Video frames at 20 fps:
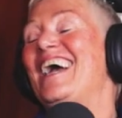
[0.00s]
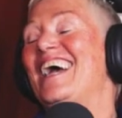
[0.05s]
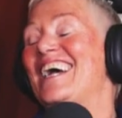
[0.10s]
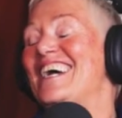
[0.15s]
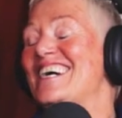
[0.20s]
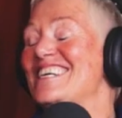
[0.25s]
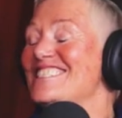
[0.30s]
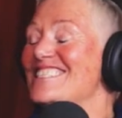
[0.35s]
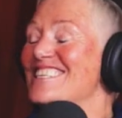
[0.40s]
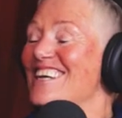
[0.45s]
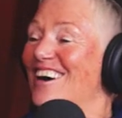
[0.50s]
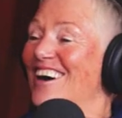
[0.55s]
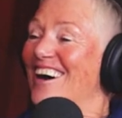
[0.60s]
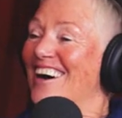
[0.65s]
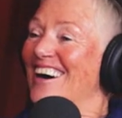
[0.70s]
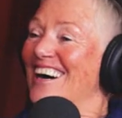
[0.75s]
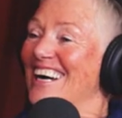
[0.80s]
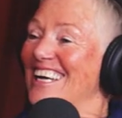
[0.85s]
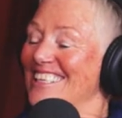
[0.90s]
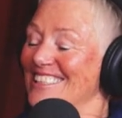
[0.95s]
And
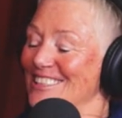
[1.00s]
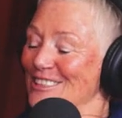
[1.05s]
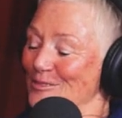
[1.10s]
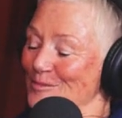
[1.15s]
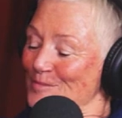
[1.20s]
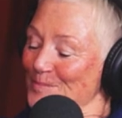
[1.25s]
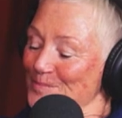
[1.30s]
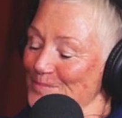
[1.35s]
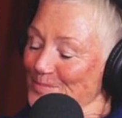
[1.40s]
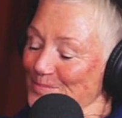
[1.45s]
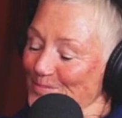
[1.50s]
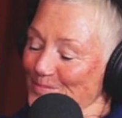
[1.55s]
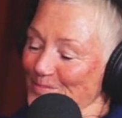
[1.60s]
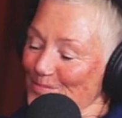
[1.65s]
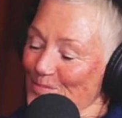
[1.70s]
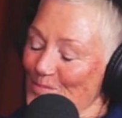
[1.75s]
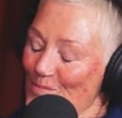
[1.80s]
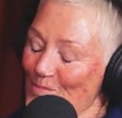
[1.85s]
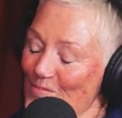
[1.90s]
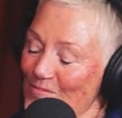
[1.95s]
I
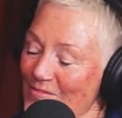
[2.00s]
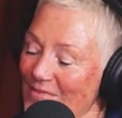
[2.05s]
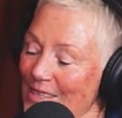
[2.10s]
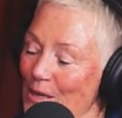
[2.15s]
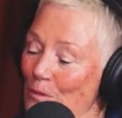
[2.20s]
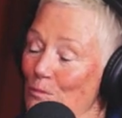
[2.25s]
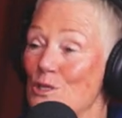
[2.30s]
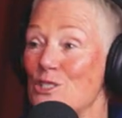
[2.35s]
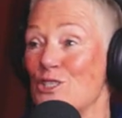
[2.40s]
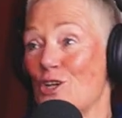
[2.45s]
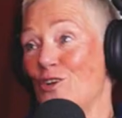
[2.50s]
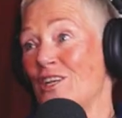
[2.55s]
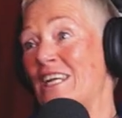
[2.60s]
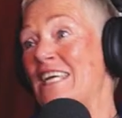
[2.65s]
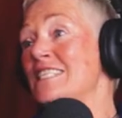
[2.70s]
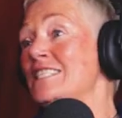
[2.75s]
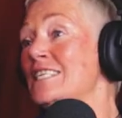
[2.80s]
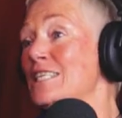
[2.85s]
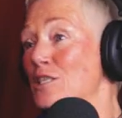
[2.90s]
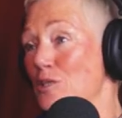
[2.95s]
was on
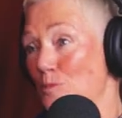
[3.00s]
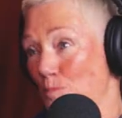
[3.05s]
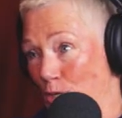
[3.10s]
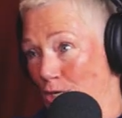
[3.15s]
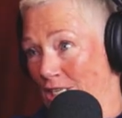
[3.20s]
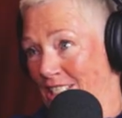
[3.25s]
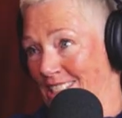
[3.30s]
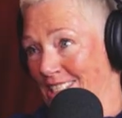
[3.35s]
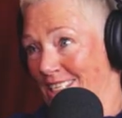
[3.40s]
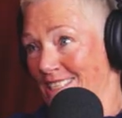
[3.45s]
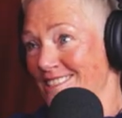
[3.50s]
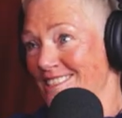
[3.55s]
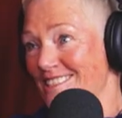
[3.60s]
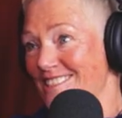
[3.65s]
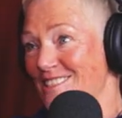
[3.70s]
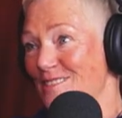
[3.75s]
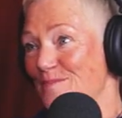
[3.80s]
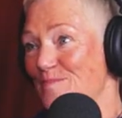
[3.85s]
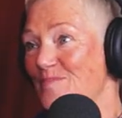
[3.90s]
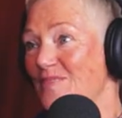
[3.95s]

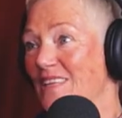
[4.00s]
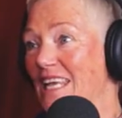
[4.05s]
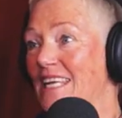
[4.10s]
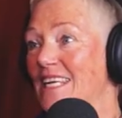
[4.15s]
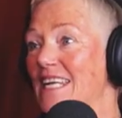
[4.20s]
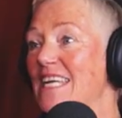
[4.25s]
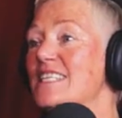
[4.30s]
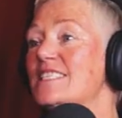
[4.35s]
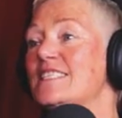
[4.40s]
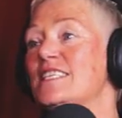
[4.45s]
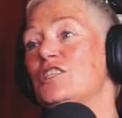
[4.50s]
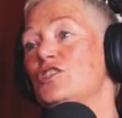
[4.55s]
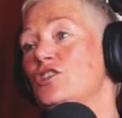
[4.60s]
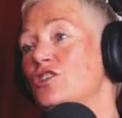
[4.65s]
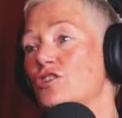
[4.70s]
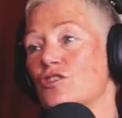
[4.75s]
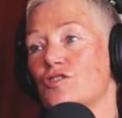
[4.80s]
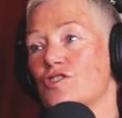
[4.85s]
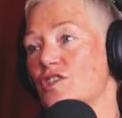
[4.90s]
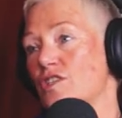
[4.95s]
antidepressants Okay. And he said,
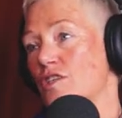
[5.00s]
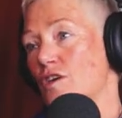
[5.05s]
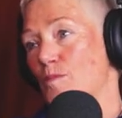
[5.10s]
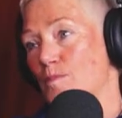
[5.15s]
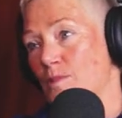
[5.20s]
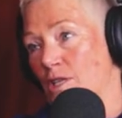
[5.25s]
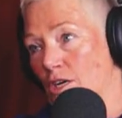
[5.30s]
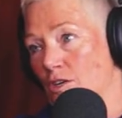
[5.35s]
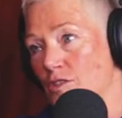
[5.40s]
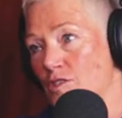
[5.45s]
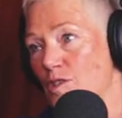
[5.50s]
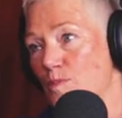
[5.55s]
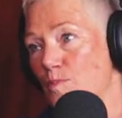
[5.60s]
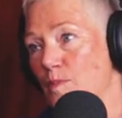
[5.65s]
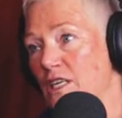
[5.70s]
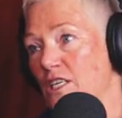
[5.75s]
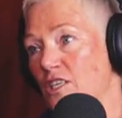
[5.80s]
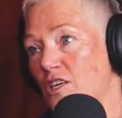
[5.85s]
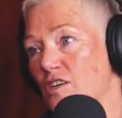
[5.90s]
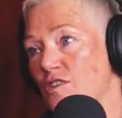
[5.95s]
You should stop those
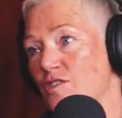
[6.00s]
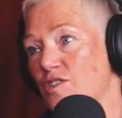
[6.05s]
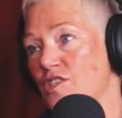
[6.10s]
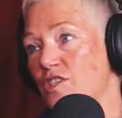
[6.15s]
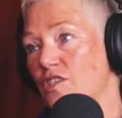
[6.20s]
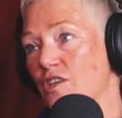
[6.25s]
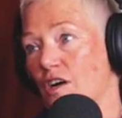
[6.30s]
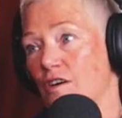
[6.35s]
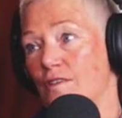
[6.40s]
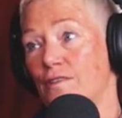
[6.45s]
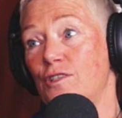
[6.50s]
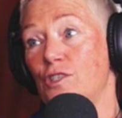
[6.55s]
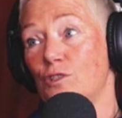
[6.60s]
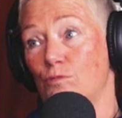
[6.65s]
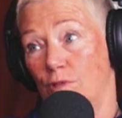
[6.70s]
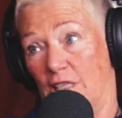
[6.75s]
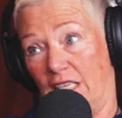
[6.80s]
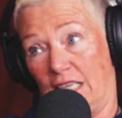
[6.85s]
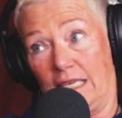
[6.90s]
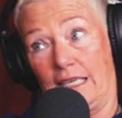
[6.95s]
because, you know, if
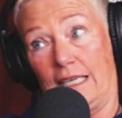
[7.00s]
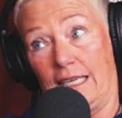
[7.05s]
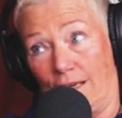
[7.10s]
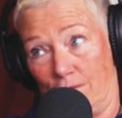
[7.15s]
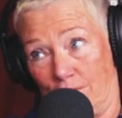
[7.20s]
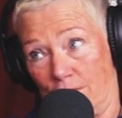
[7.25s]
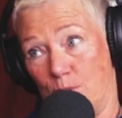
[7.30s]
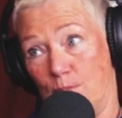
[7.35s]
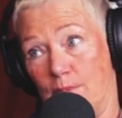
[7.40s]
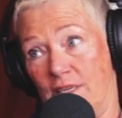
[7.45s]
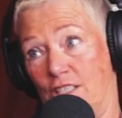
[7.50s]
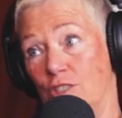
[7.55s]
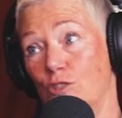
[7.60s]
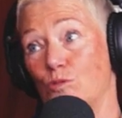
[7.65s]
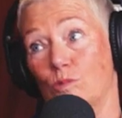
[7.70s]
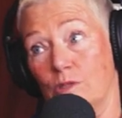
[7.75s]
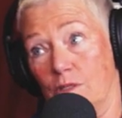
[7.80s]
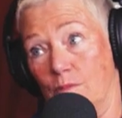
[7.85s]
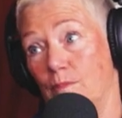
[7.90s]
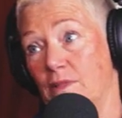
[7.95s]
you really loved me,
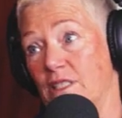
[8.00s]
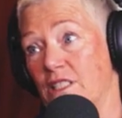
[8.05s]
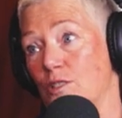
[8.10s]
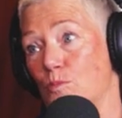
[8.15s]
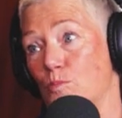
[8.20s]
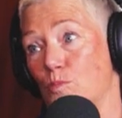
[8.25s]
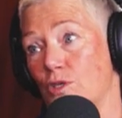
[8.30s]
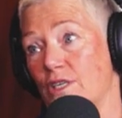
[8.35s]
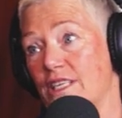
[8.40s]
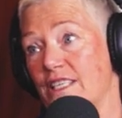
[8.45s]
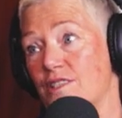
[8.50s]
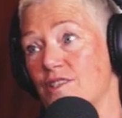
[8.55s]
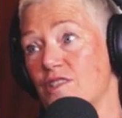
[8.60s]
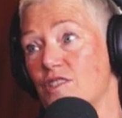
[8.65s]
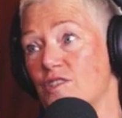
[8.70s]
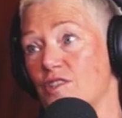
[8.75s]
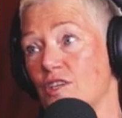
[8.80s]
you wouldn't be depressed.